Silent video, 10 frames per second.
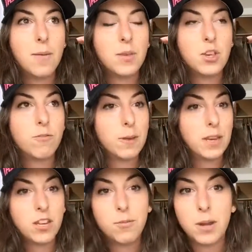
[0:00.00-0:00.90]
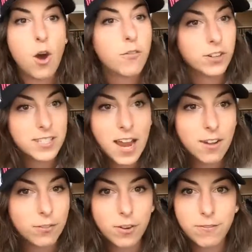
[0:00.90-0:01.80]
you've been 0 for
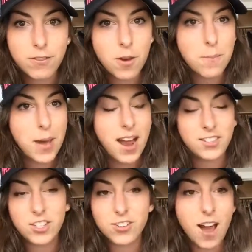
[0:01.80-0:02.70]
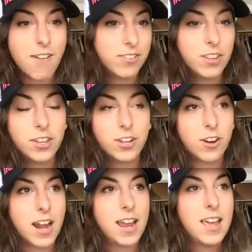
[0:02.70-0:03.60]
10 for a few at bats. You're not feeling
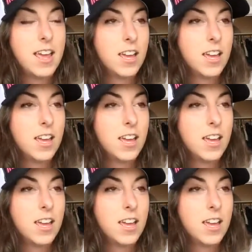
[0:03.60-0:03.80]
great.